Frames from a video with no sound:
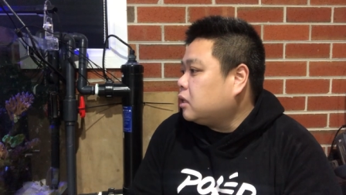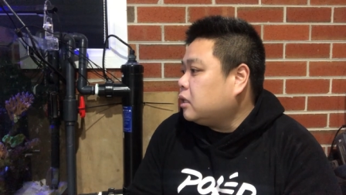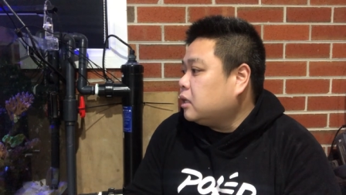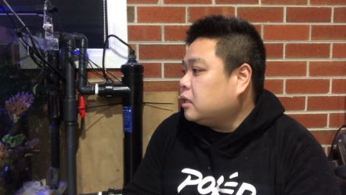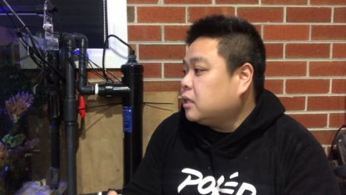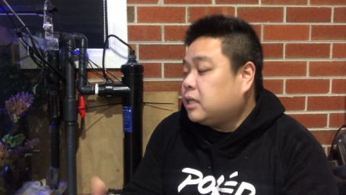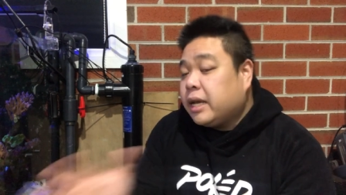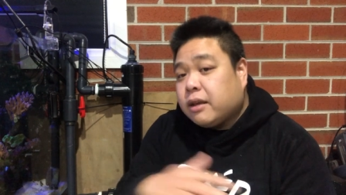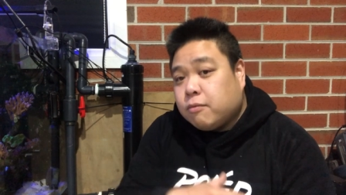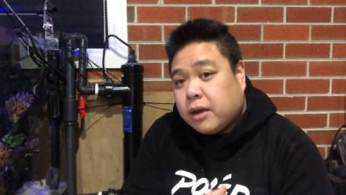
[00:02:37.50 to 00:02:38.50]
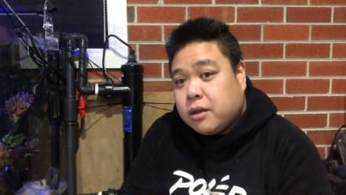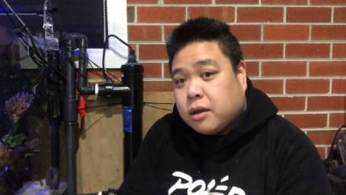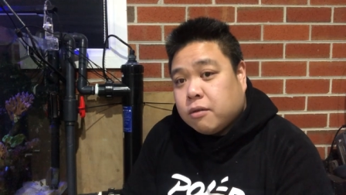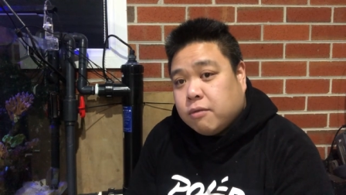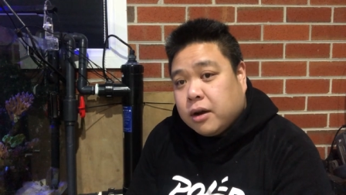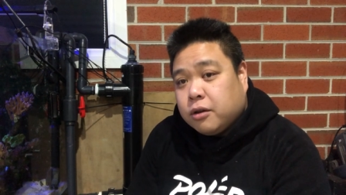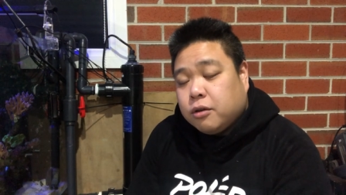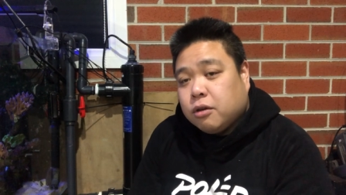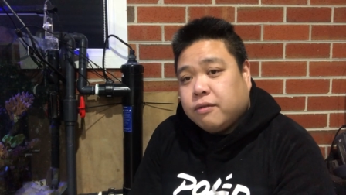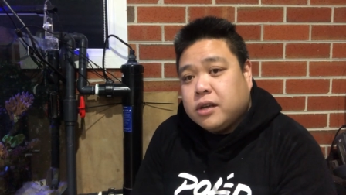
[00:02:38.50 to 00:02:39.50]
And the second way you can run your
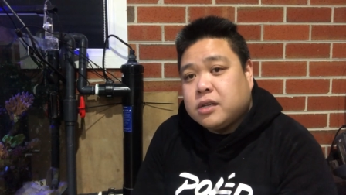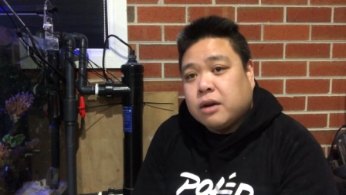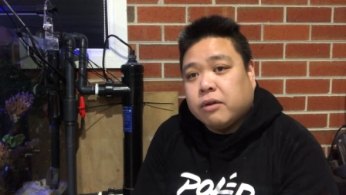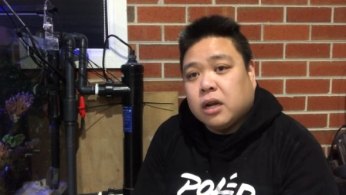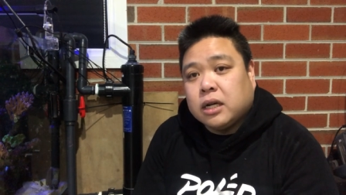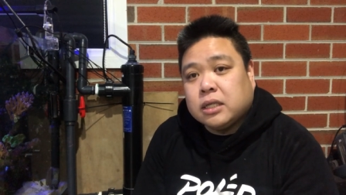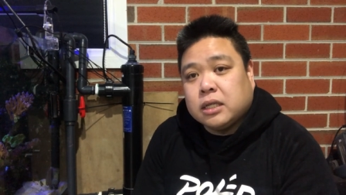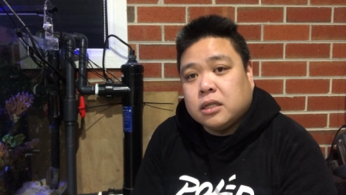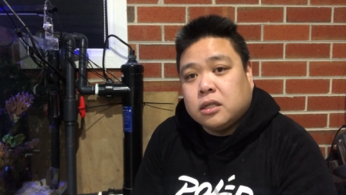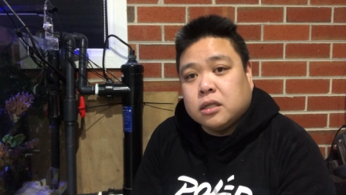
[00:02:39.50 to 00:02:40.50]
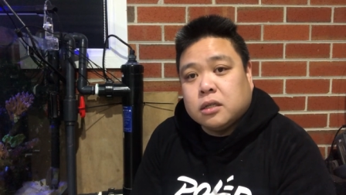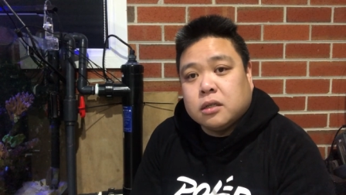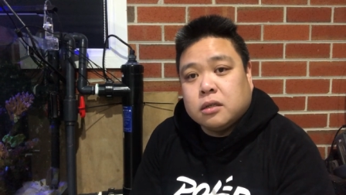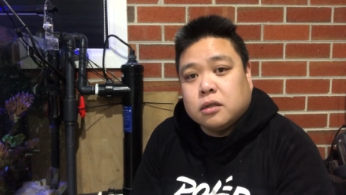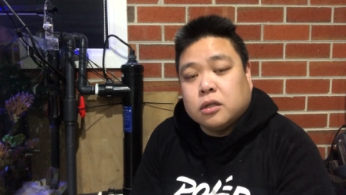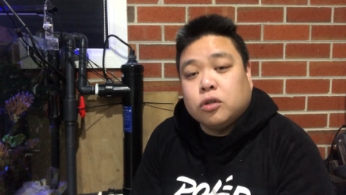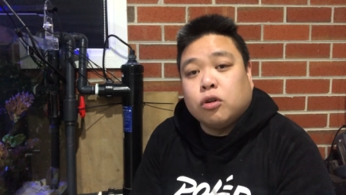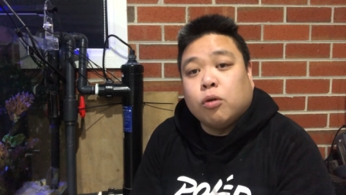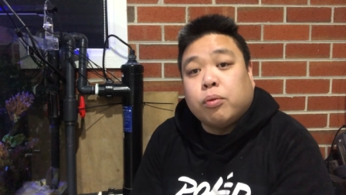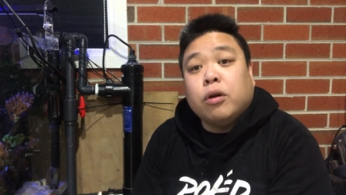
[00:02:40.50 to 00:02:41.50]
UV sterilizer is to
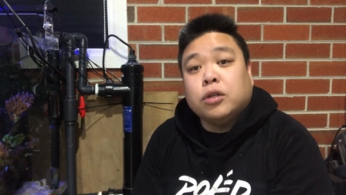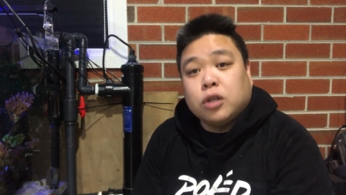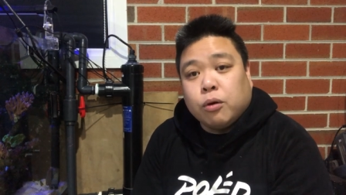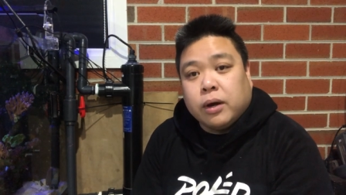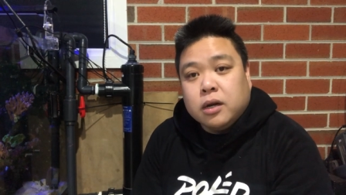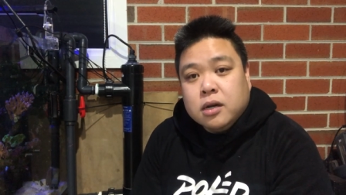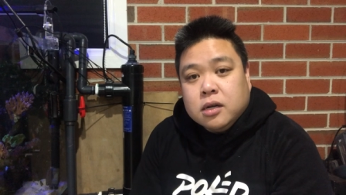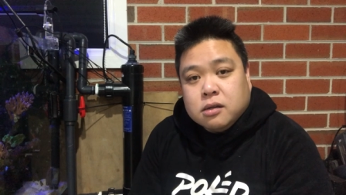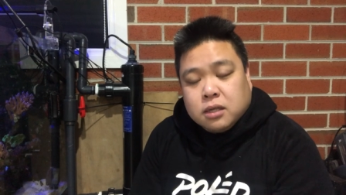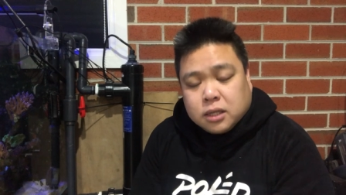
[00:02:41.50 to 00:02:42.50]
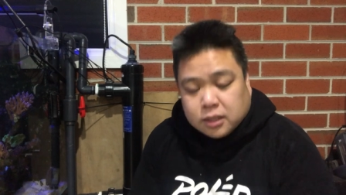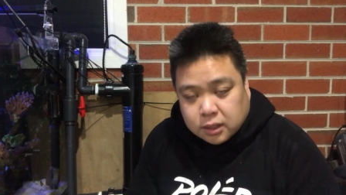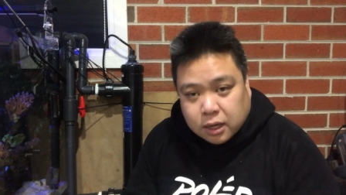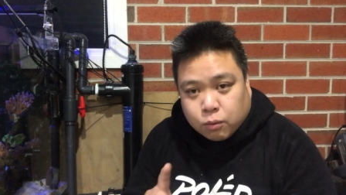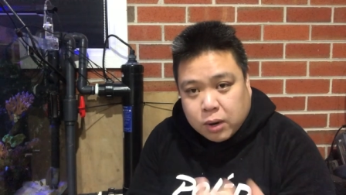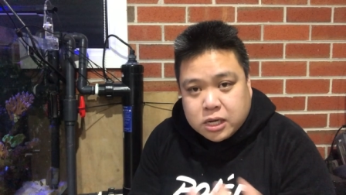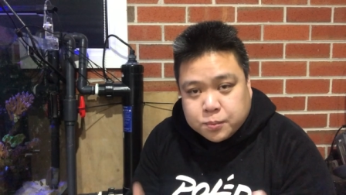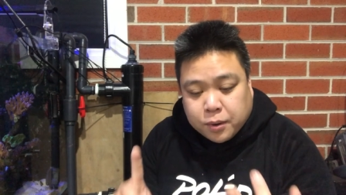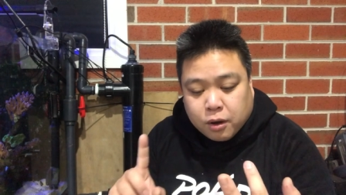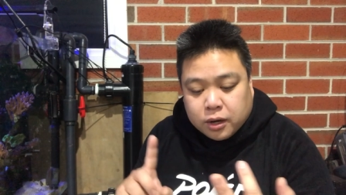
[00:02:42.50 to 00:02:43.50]
control protozoa, which is things like white
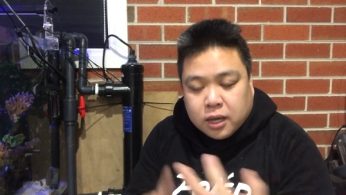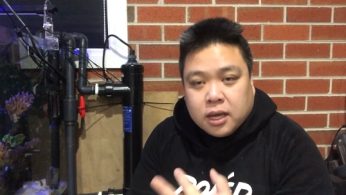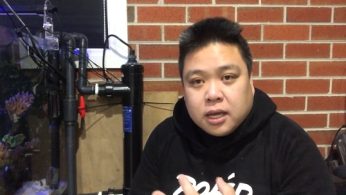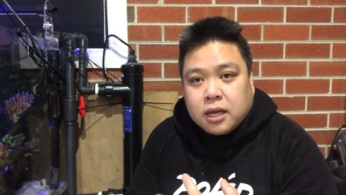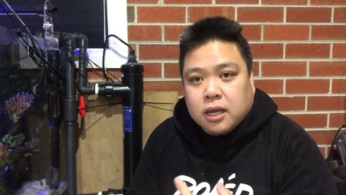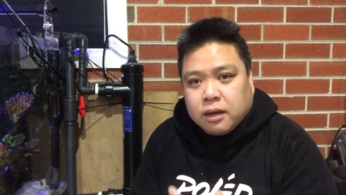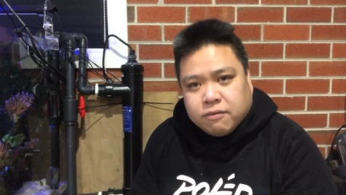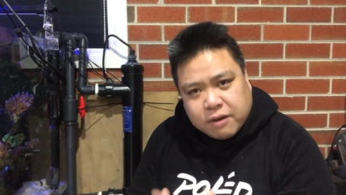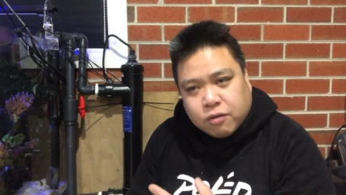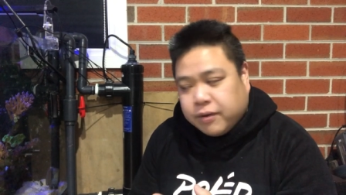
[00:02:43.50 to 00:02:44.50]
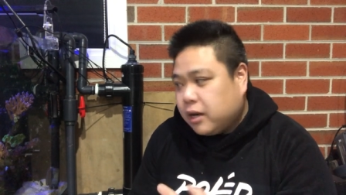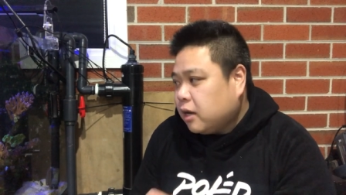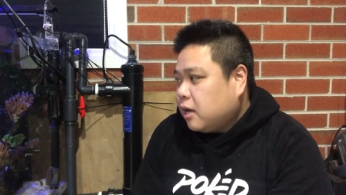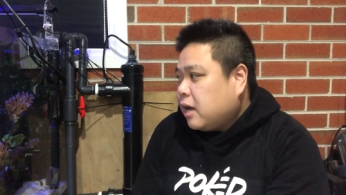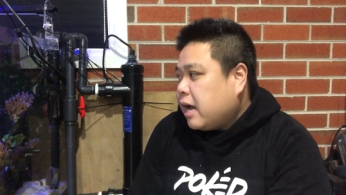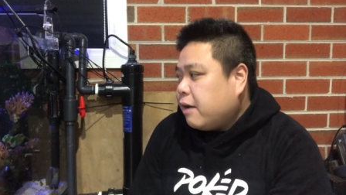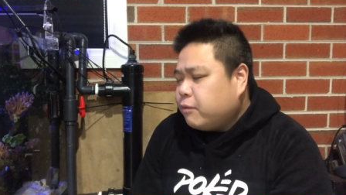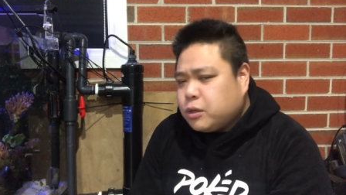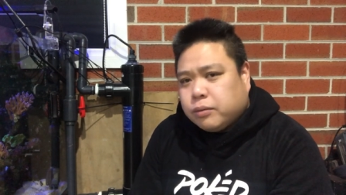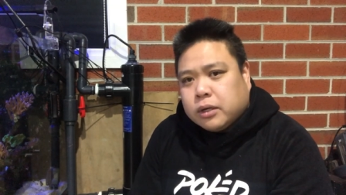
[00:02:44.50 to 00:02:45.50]
spot, ick, and velvet,
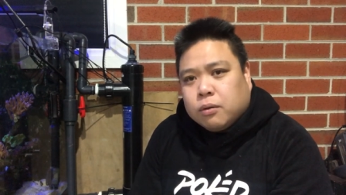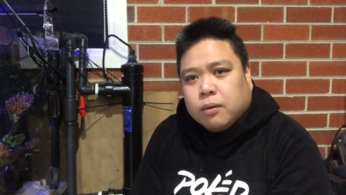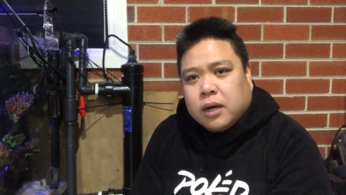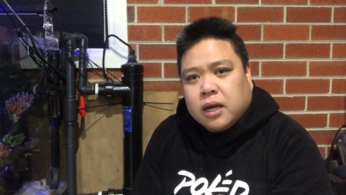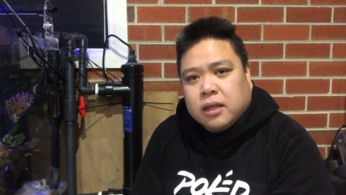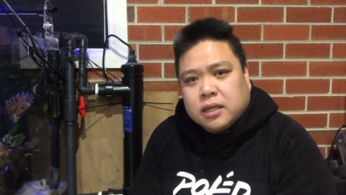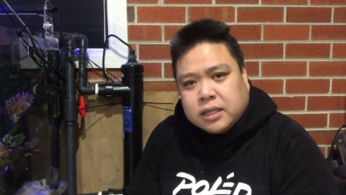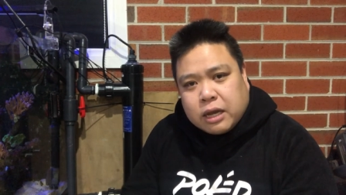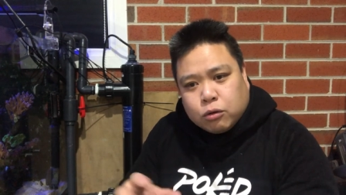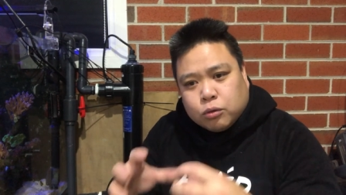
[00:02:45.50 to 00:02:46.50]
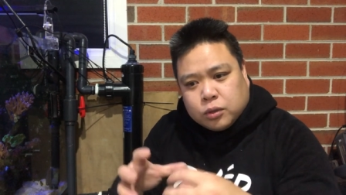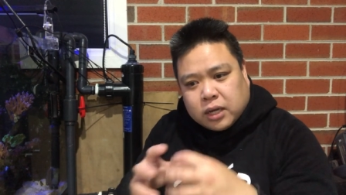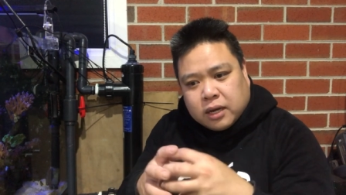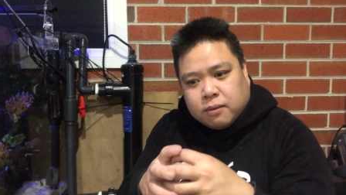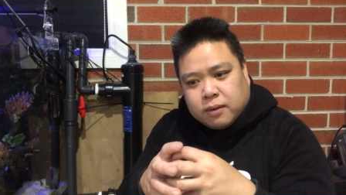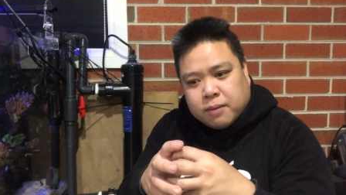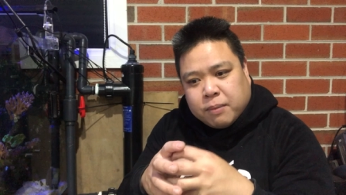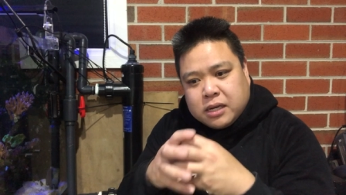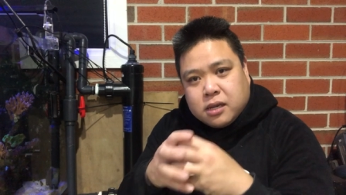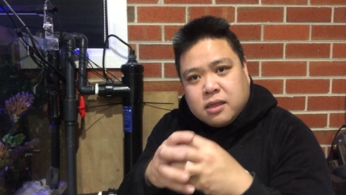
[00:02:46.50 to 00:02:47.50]
which the cells are a
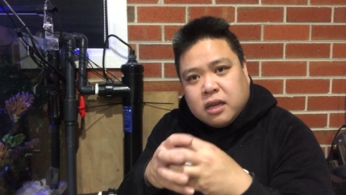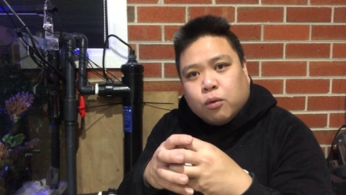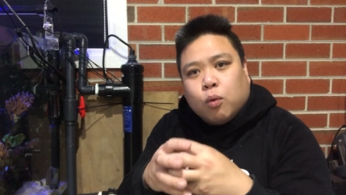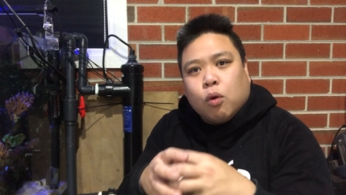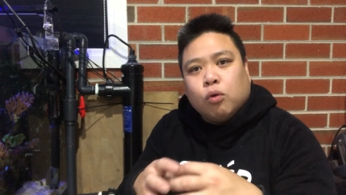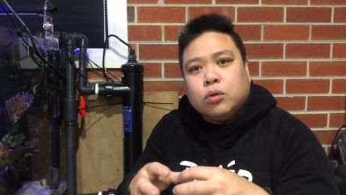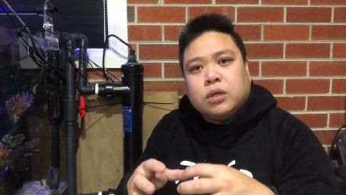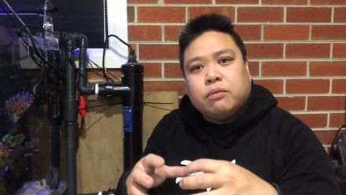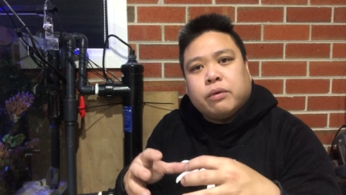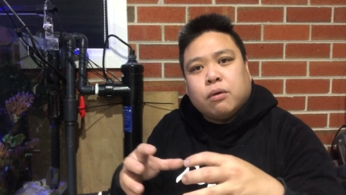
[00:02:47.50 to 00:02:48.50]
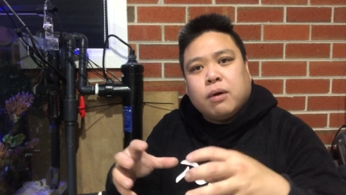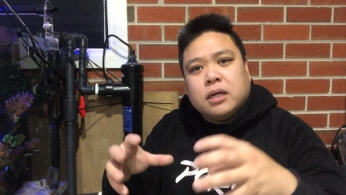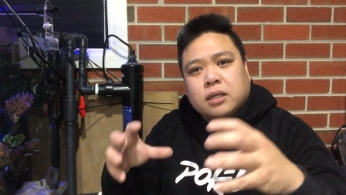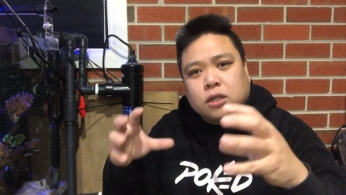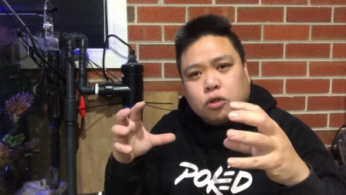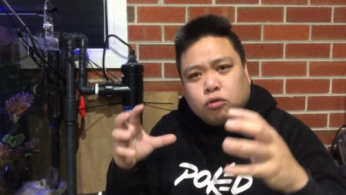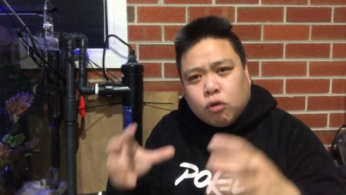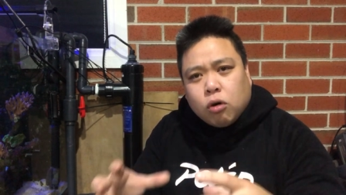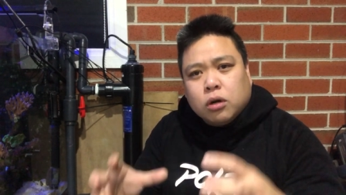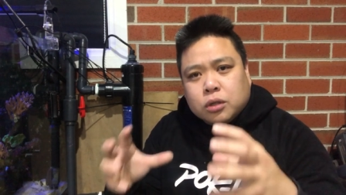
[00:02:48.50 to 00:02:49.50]
much thicker wall, so it requires a
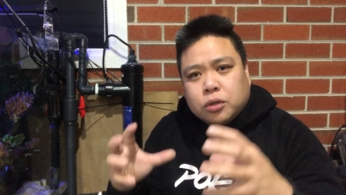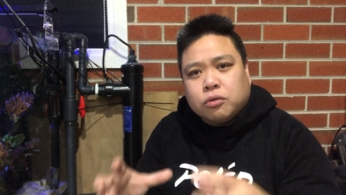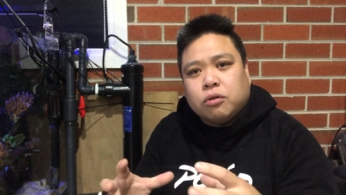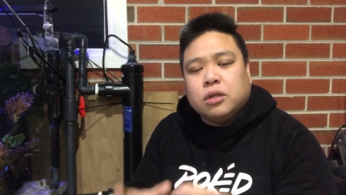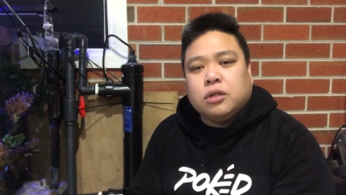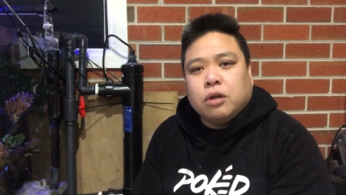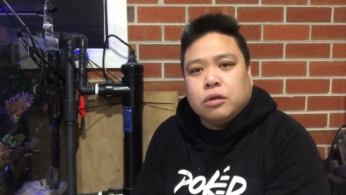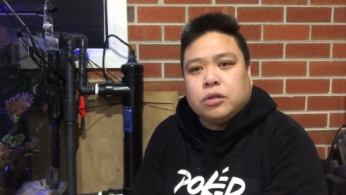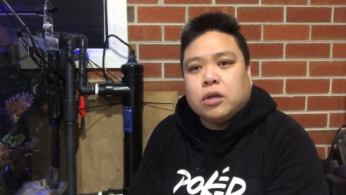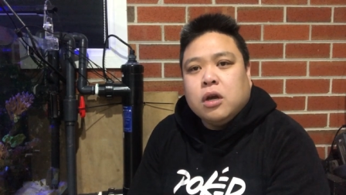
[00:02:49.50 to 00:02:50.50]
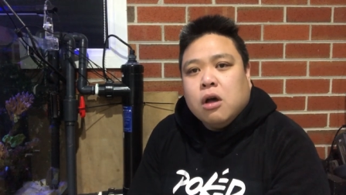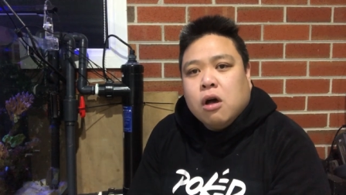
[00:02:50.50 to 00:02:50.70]
stronger dose